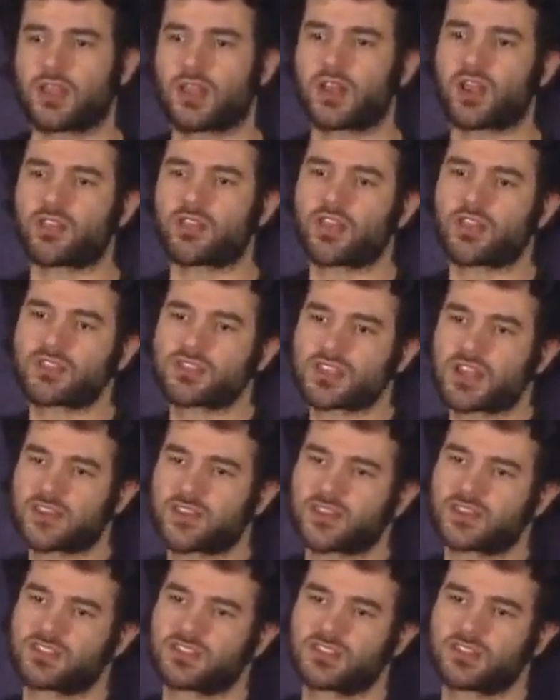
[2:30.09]
And on the other side
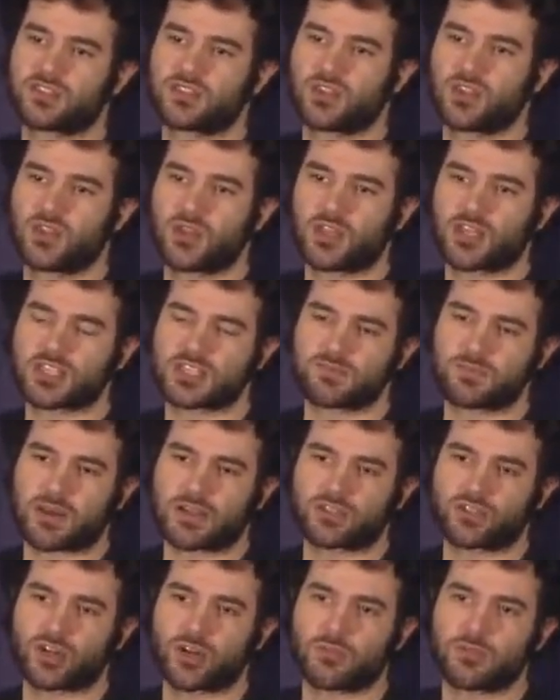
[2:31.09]
of the
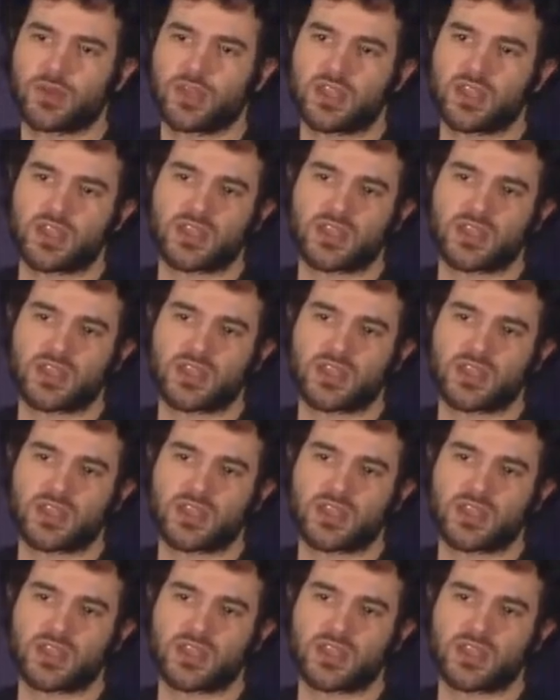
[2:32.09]
spectrum